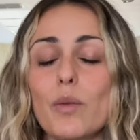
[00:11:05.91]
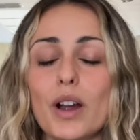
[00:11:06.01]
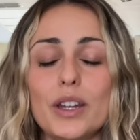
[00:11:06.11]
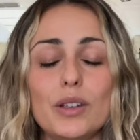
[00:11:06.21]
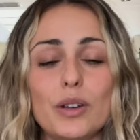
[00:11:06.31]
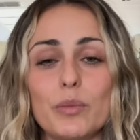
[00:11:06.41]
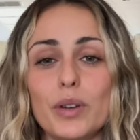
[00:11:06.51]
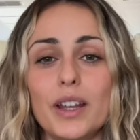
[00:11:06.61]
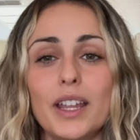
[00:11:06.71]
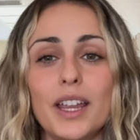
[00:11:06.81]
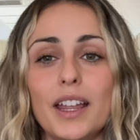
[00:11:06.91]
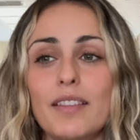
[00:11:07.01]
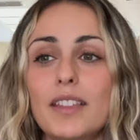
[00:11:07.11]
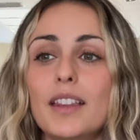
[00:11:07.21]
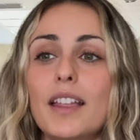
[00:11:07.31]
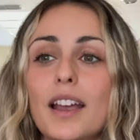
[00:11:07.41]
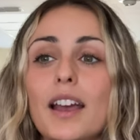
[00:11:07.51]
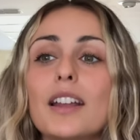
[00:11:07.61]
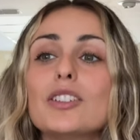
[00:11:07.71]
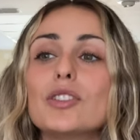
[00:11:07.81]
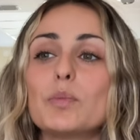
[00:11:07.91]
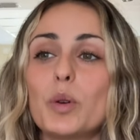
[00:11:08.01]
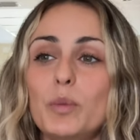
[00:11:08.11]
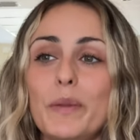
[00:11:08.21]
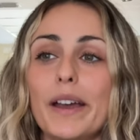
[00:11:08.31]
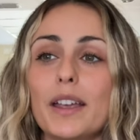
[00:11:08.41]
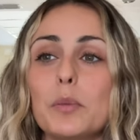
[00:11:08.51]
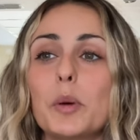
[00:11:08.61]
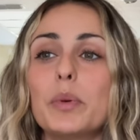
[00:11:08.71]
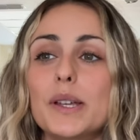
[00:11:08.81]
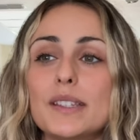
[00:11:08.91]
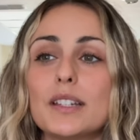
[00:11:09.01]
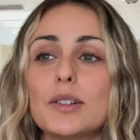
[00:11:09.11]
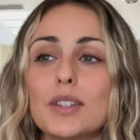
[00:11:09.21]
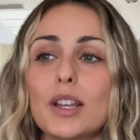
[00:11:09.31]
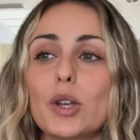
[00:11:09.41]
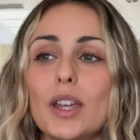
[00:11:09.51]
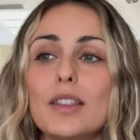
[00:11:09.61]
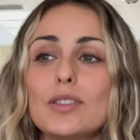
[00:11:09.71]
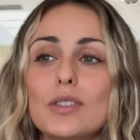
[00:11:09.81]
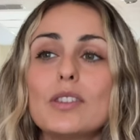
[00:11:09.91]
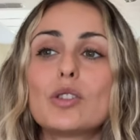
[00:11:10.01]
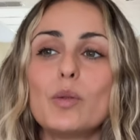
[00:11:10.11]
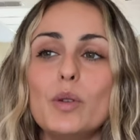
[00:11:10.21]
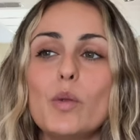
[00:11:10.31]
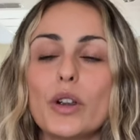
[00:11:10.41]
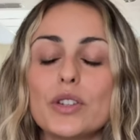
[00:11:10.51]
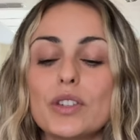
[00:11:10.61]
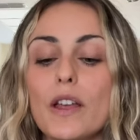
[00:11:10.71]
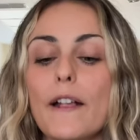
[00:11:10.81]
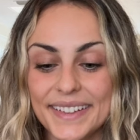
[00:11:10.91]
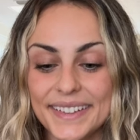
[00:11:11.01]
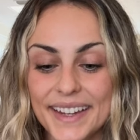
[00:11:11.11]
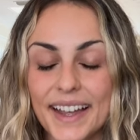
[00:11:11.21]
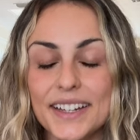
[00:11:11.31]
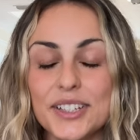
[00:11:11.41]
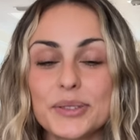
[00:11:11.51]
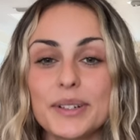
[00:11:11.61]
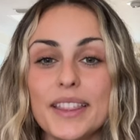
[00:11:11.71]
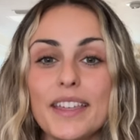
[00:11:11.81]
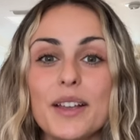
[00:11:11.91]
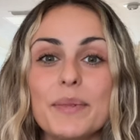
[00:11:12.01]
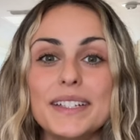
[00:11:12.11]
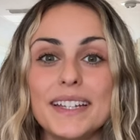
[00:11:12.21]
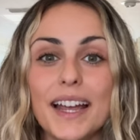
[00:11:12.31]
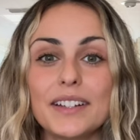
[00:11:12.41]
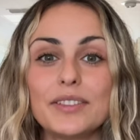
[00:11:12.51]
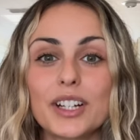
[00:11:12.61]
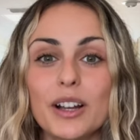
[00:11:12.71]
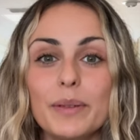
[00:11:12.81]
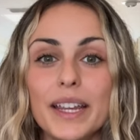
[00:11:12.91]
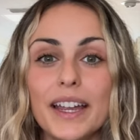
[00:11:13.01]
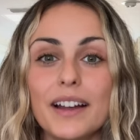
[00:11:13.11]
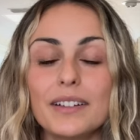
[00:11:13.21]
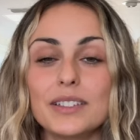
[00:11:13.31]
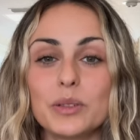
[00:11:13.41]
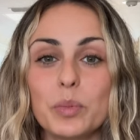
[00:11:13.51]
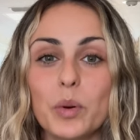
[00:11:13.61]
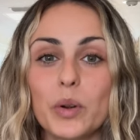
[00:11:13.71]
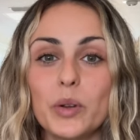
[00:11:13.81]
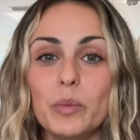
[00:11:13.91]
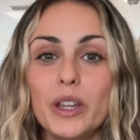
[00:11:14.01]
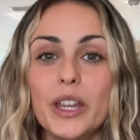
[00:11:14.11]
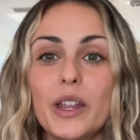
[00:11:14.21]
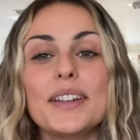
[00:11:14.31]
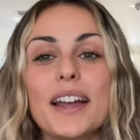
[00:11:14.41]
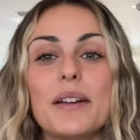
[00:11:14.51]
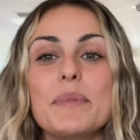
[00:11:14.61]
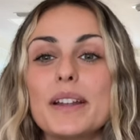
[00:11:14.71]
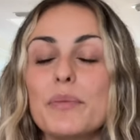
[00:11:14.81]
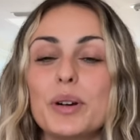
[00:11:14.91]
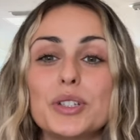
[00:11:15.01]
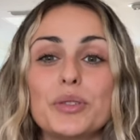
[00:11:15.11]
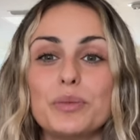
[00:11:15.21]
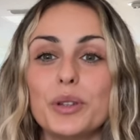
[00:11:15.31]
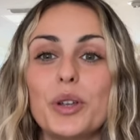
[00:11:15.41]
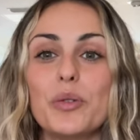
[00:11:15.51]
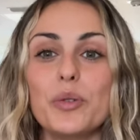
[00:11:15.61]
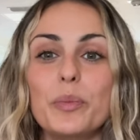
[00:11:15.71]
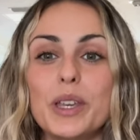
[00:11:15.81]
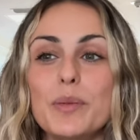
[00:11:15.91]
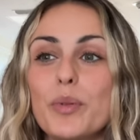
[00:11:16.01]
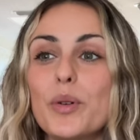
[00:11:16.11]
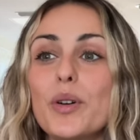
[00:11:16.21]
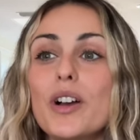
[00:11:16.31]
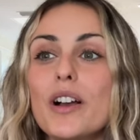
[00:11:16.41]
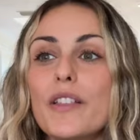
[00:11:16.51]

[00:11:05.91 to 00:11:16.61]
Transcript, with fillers: Why are you complaining? And then that kind of just put me back in my place. And I was like, okay, this, this could be worse yeah, I just want to thank my dad for coming out and supporting me. I met a bunch of really cool people.